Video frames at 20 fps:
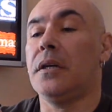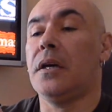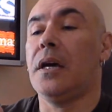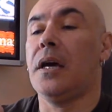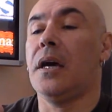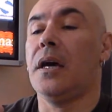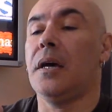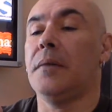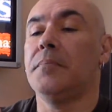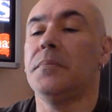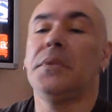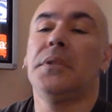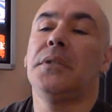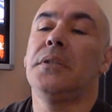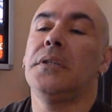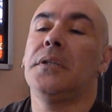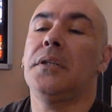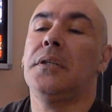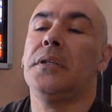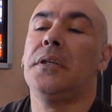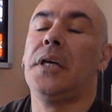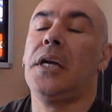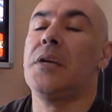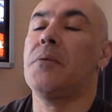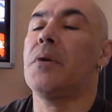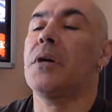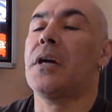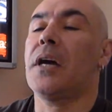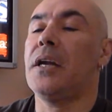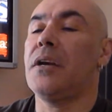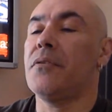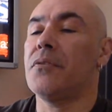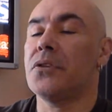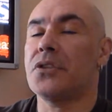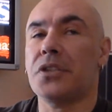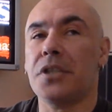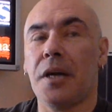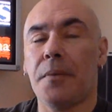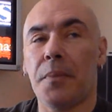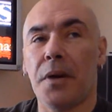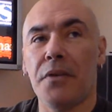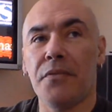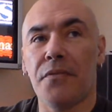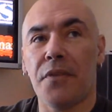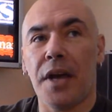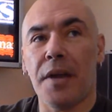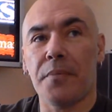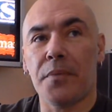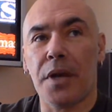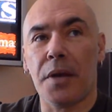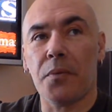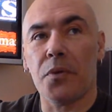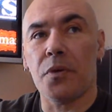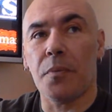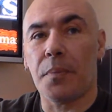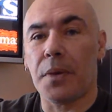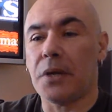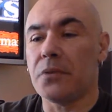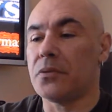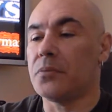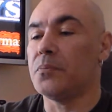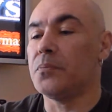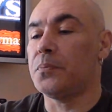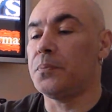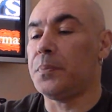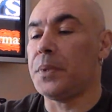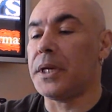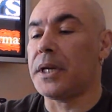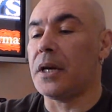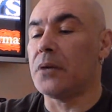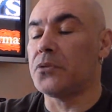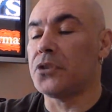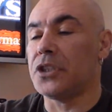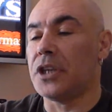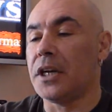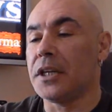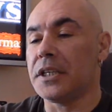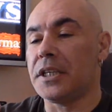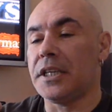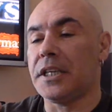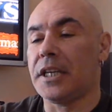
Anyone going out to sub-ohm vape and they want to blow some big old chunky